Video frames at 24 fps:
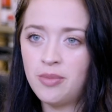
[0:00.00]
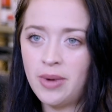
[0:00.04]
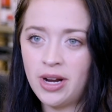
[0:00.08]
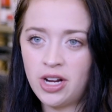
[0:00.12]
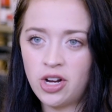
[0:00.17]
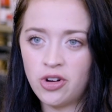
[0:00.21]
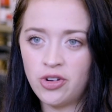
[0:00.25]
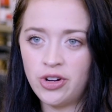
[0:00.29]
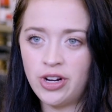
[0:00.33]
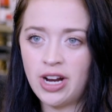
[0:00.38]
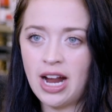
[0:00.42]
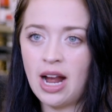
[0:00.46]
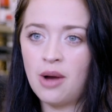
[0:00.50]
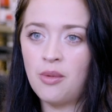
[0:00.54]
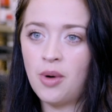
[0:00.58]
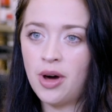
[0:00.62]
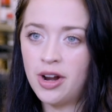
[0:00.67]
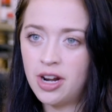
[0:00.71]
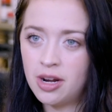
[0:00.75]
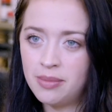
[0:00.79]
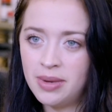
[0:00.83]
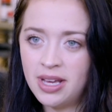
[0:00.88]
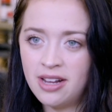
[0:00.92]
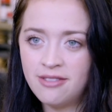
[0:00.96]
for my career I
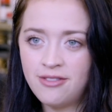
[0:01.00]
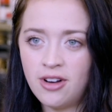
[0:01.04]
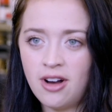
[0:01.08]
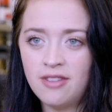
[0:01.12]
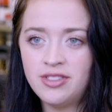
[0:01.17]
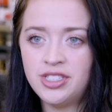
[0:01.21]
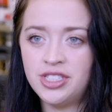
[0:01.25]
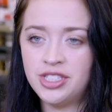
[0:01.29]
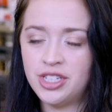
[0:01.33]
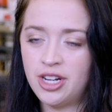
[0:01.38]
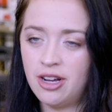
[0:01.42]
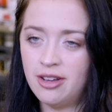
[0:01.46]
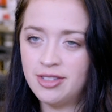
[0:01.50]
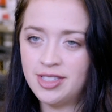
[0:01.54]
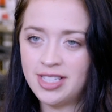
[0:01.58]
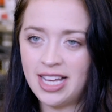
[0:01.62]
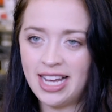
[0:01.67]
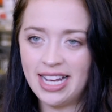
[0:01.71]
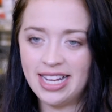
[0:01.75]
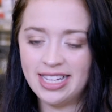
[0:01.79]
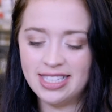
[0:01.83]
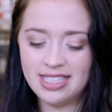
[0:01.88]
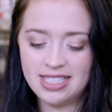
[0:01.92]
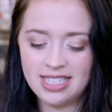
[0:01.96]
wanted to be involved in
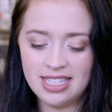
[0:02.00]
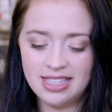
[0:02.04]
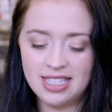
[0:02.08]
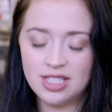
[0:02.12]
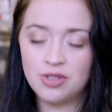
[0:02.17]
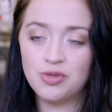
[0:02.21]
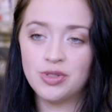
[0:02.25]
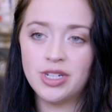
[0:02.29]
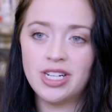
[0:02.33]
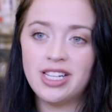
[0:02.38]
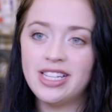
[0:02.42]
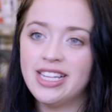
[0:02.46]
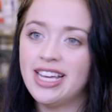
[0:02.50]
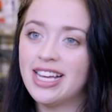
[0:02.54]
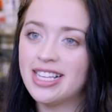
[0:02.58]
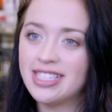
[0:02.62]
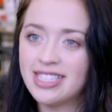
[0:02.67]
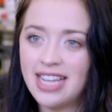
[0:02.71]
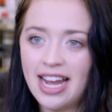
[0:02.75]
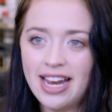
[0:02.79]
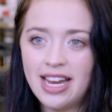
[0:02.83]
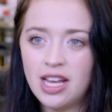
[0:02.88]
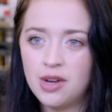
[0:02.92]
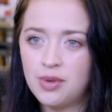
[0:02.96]
neuroscience in this really
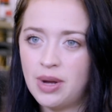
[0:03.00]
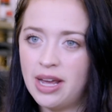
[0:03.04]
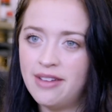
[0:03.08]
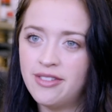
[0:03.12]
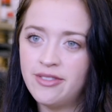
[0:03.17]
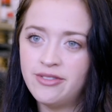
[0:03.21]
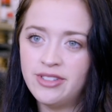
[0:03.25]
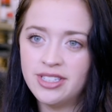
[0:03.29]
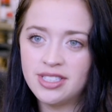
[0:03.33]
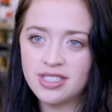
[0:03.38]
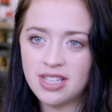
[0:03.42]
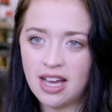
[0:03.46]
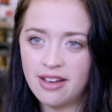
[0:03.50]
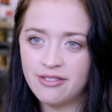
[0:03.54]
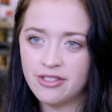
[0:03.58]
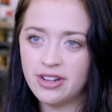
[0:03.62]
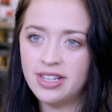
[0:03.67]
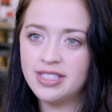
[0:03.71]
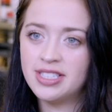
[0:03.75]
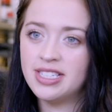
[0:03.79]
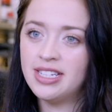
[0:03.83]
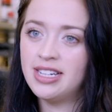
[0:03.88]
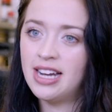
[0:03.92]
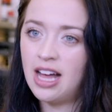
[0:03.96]
exciting wave of
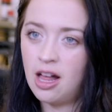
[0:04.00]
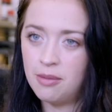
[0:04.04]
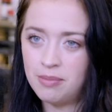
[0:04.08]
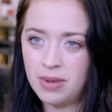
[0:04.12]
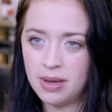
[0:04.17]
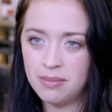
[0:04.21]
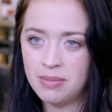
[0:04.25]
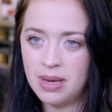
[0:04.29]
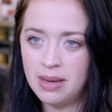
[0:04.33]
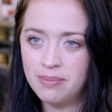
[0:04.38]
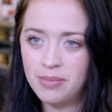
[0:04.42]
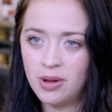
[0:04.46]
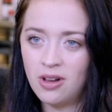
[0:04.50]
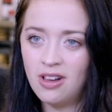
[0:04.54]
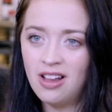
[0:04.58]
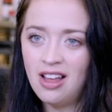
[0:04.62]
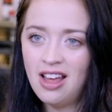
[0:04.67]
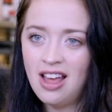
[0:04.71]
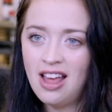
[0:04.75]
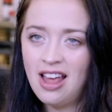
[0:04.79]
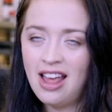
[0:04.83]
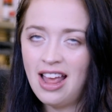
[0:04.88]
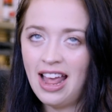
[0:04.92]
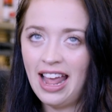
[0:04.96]
discoveries and helping people.
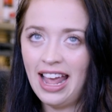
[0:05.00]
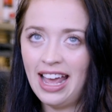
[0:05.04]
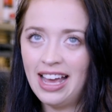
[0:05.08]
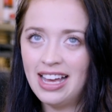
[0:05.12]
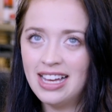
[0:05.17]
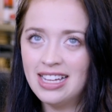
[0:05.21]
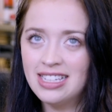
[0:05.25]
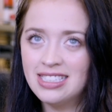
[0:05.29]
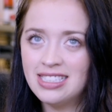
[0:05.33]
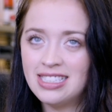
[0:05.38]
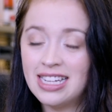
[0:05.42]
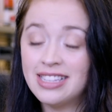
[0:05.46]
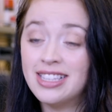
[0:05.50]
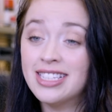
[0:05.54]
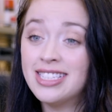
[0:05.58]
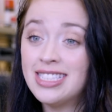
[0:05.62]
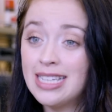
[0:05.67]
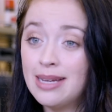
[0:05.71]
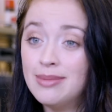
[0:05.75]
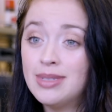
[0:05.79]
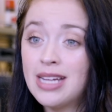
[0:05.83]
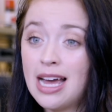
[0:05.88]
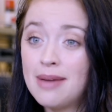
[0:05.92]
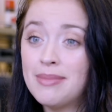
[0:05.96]
And at the
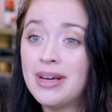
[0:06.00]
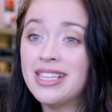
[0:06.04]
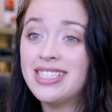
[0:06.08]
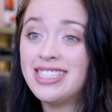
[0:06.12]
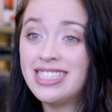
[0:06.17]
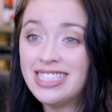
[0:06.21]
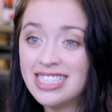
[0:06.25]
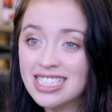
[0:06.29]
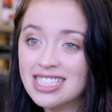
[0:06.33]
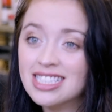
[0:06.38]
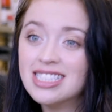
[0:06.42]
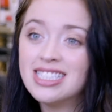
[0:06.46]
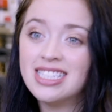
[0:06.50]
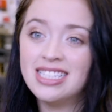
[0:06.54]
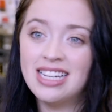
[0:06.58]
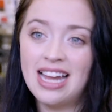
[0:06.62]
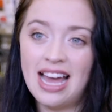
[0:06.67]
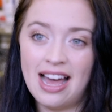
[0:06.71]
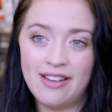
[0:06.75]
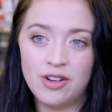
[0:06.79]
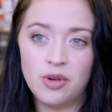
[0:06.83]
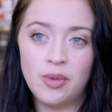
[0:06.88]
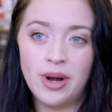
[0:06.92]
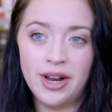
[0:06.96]
same time, I still didn't
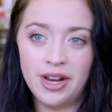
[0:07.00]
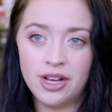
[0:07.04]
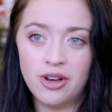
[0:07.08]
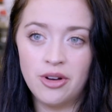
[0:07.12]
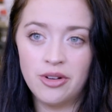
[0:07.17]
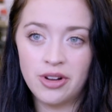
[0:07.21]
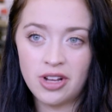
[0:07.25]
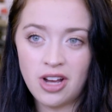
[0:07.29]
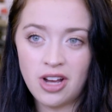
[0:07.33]
have a way to go